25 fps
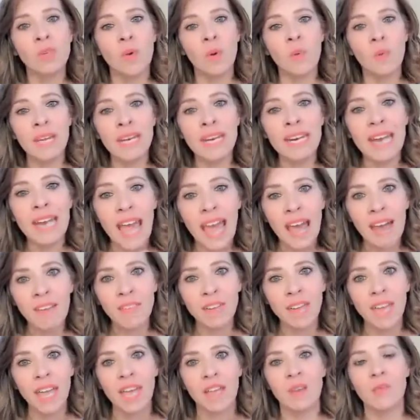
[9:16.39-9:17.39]
So when we
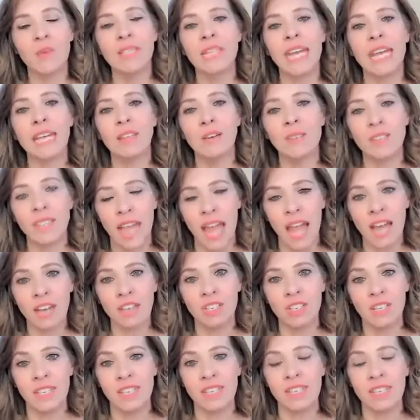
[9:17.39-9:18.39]
navigate, we take those
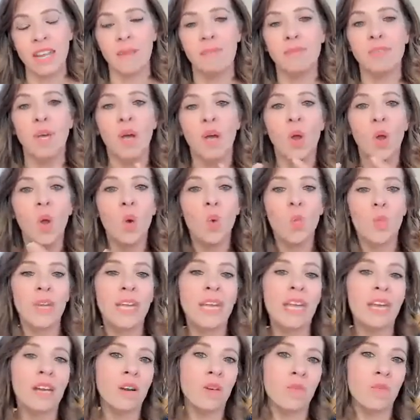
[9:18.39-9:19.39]
action steps,
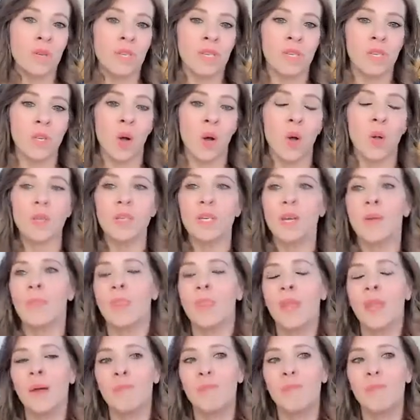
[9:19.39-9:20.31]
we get a result.